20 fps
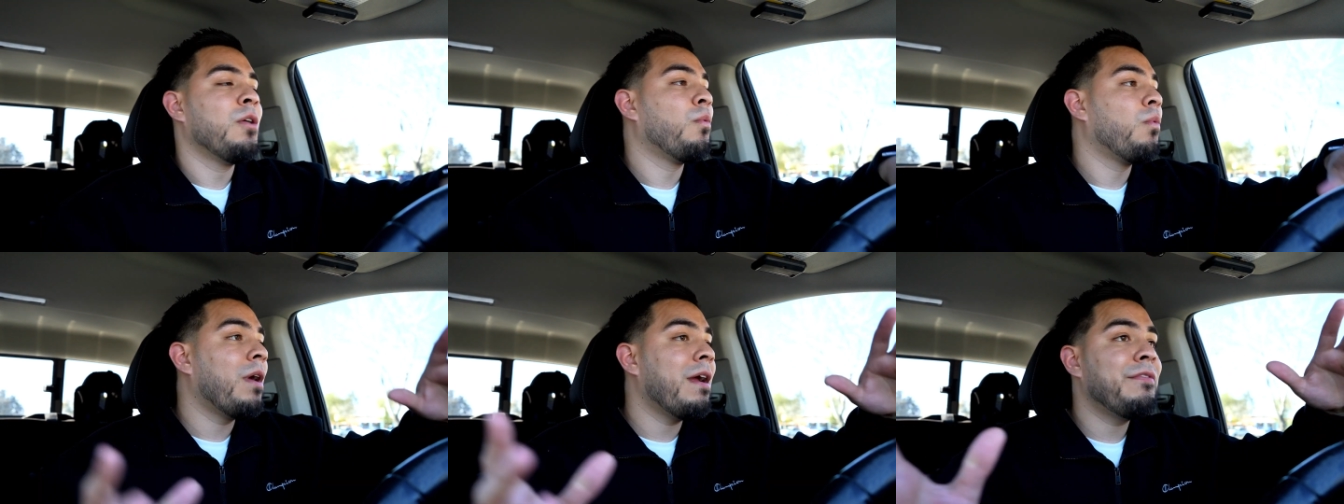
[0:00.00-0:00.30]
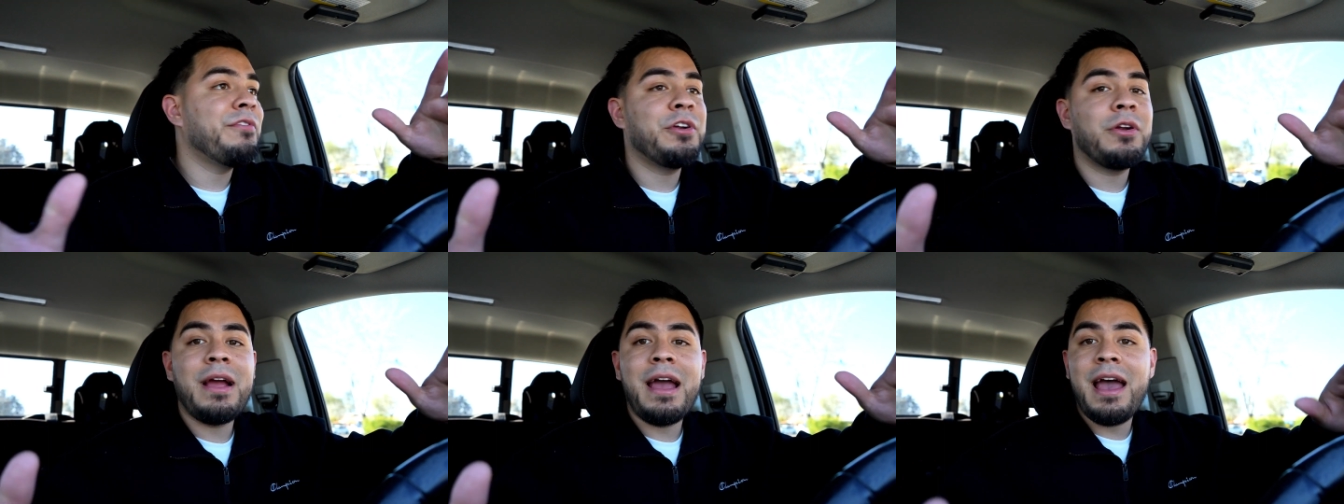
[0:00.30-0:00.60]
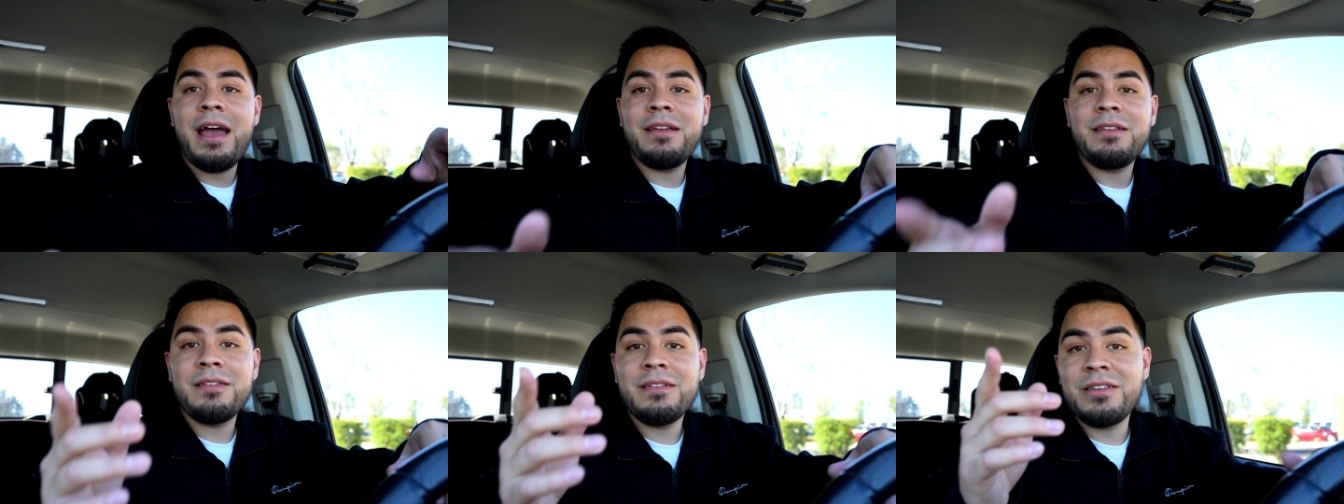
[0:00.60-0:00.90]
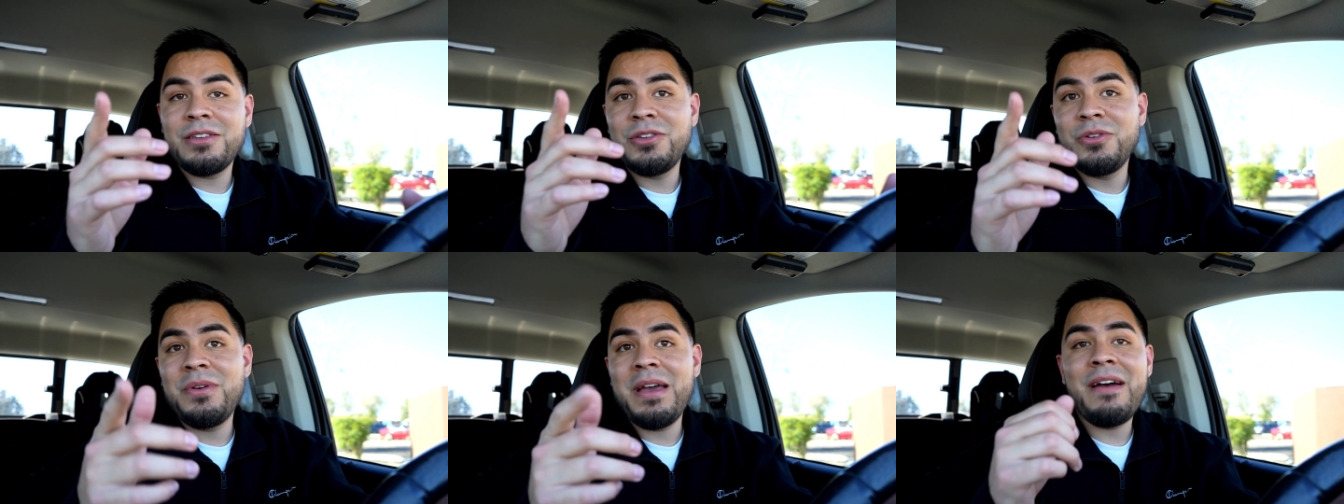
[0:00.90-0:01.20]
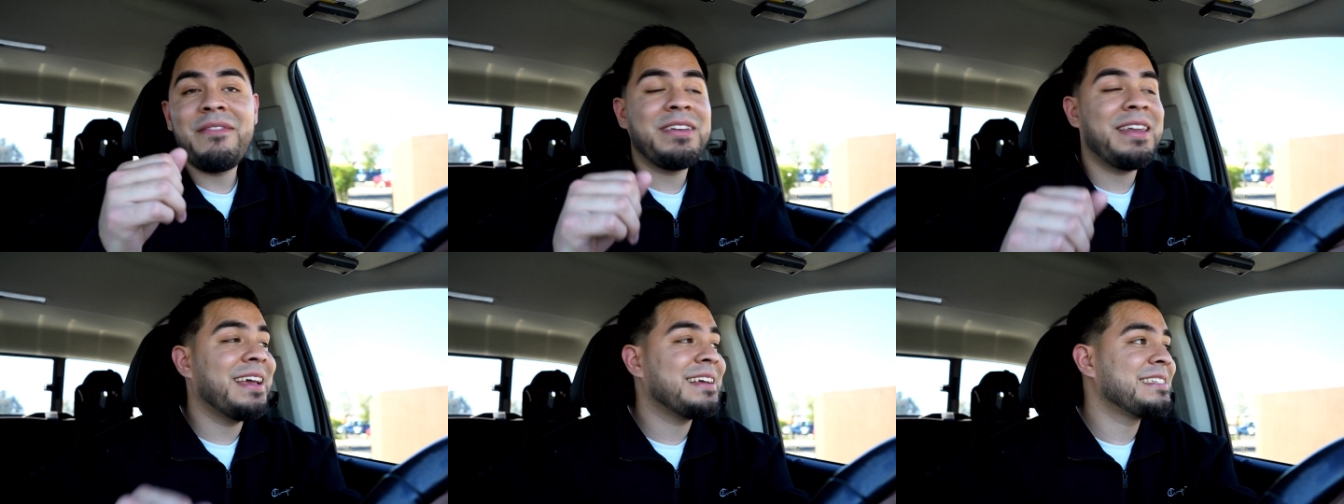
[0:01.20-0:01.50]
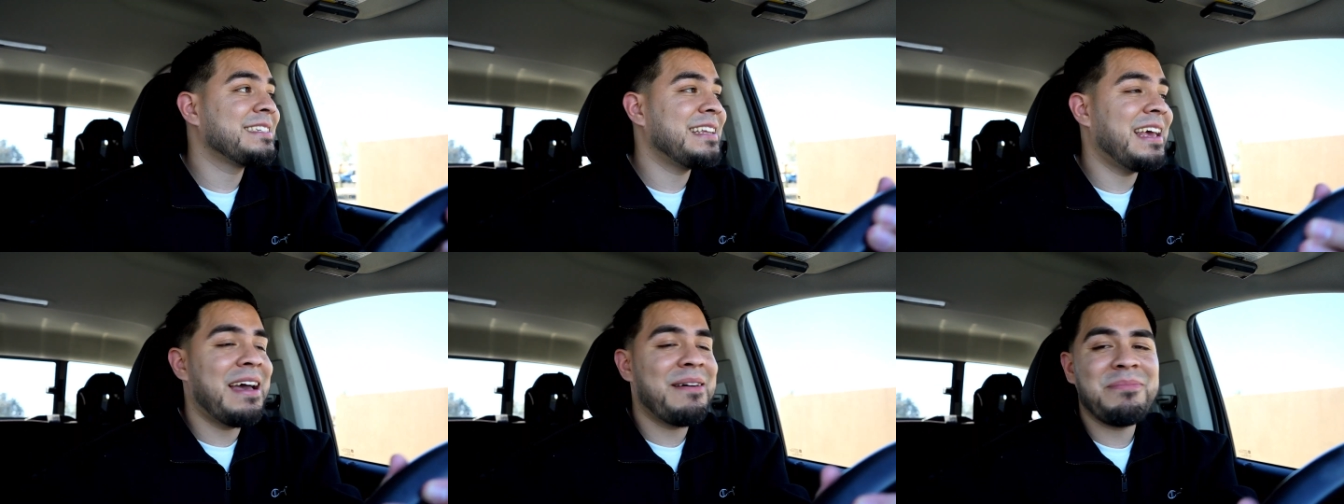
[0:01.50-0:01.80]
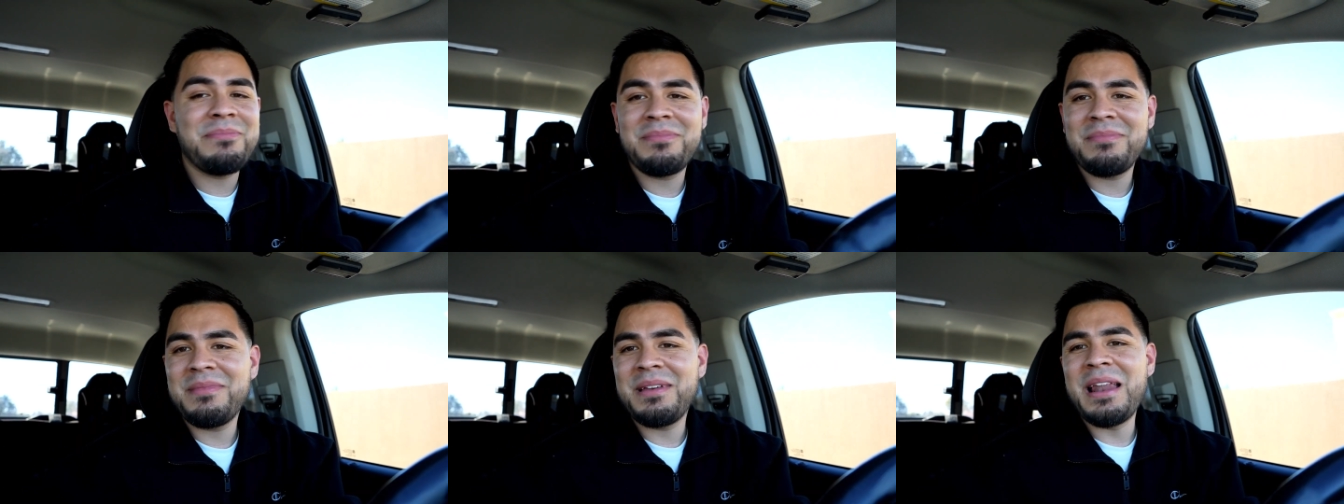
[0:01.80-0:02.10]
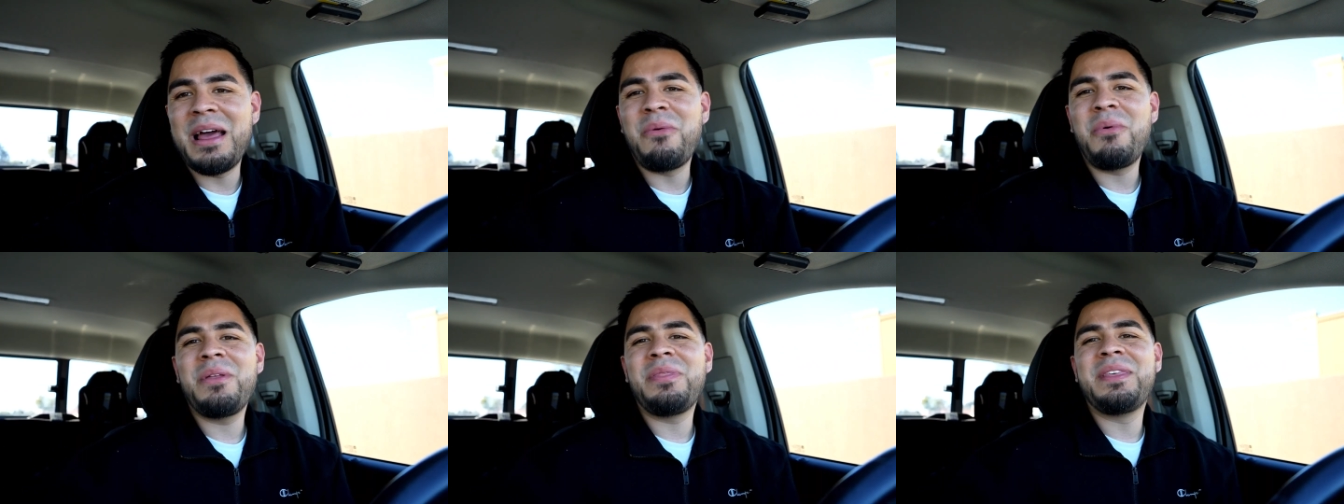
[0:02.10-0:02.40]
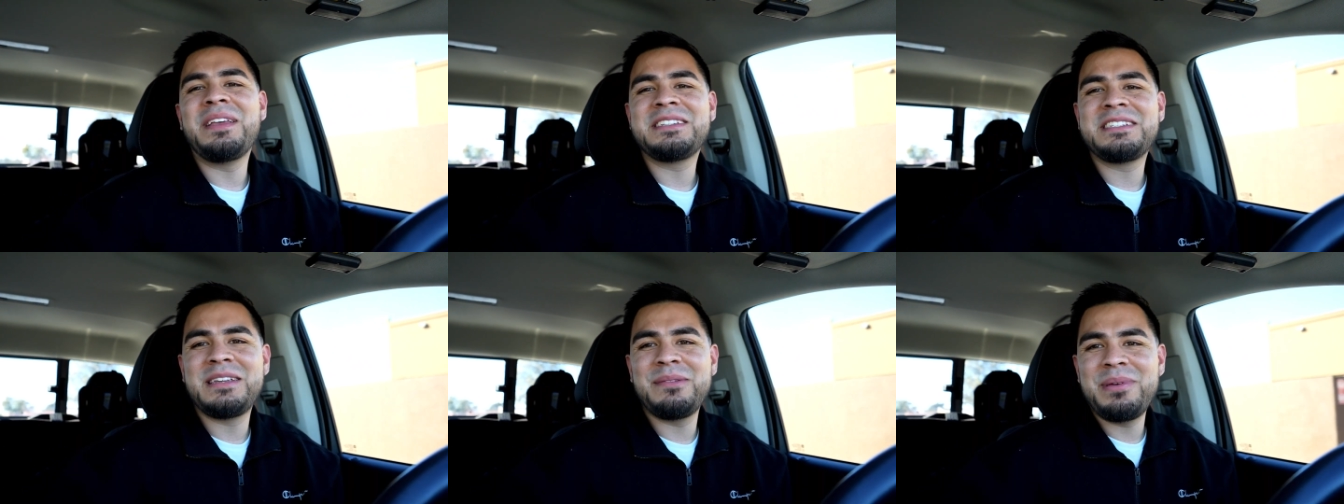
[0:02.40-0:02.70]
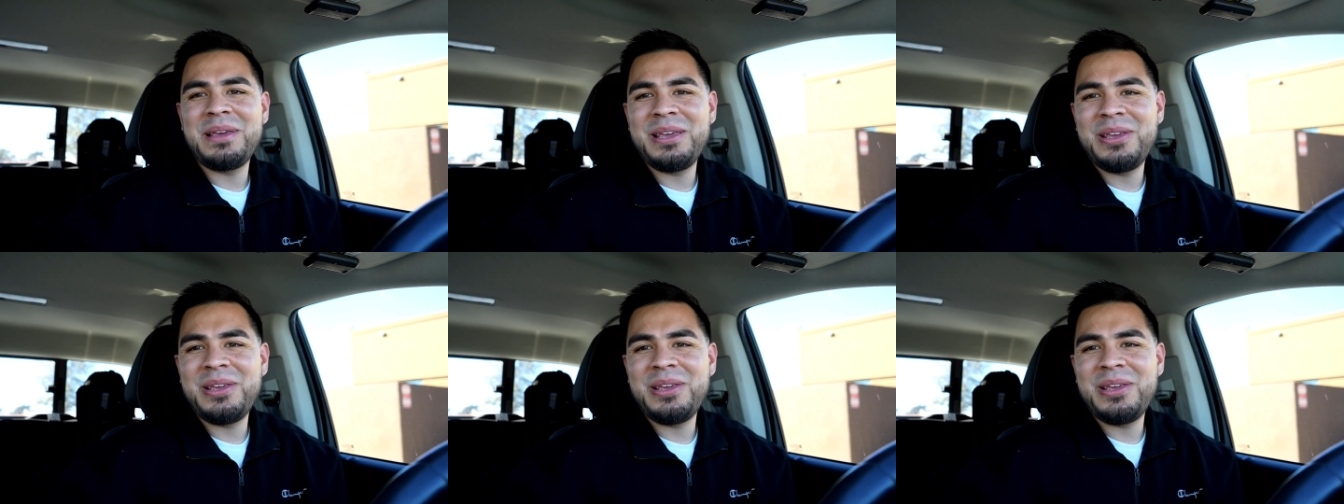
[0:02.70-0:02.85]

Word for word: Wherever you're at, you have a next step, and I want this to be